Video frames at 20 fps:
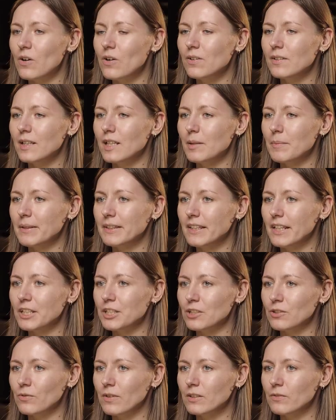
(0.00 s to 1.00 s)
the only
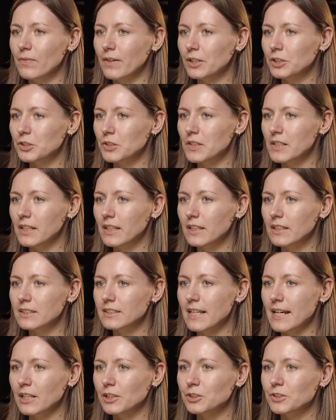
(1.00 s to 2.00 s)
limitation to adventuring
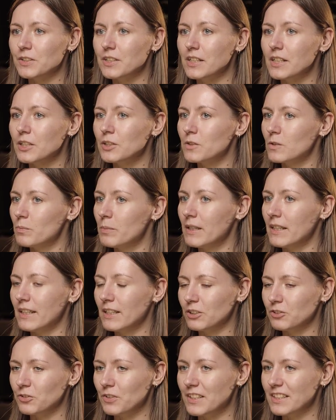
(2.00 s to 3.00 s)
in Sanctuary should be
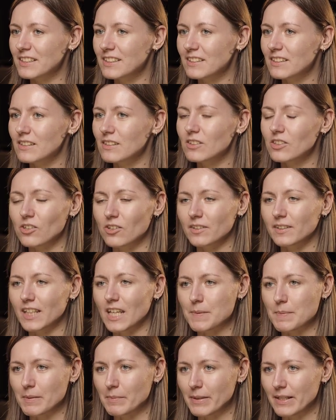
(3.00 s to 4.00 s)
interest,
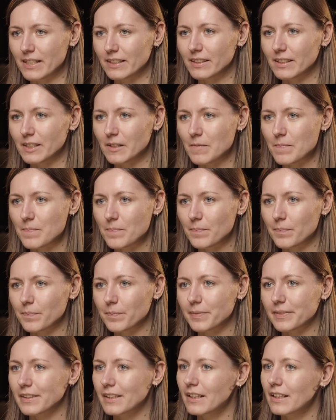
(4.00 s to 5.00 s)
not capability.
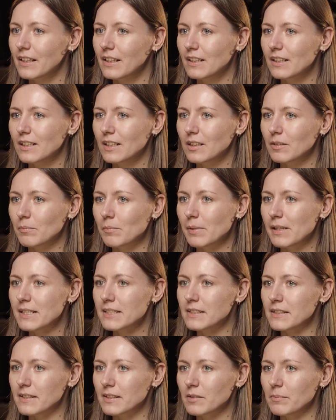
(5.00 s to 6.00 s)

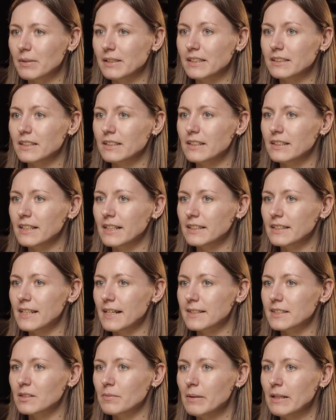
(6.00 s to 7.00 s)
Blizzard built a
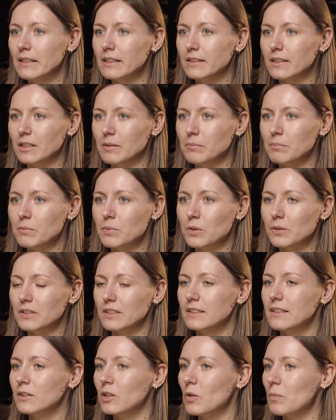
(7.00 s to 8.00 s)
dedicated accessibility team,
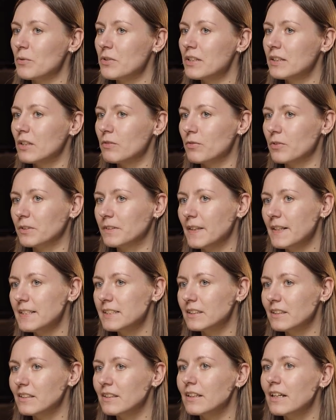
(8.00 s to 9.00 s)
brought in the community for
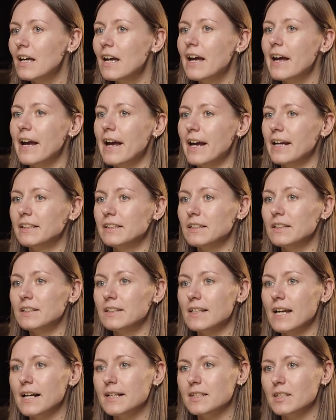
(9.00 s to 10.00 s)
testing, and
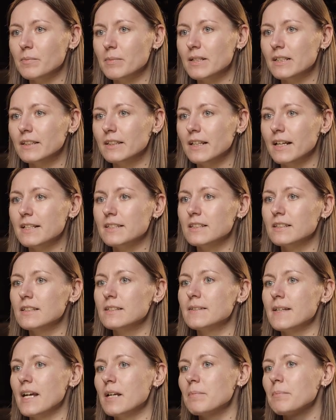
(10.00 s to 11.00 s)
treated accessibility as a
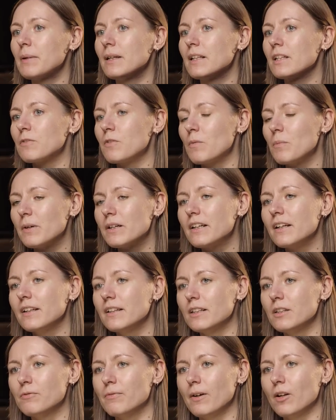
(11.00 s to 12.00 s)
design pillar from
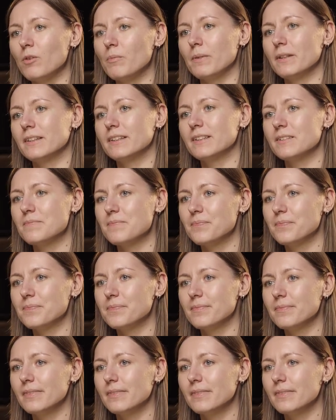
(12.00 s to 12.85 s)
early development.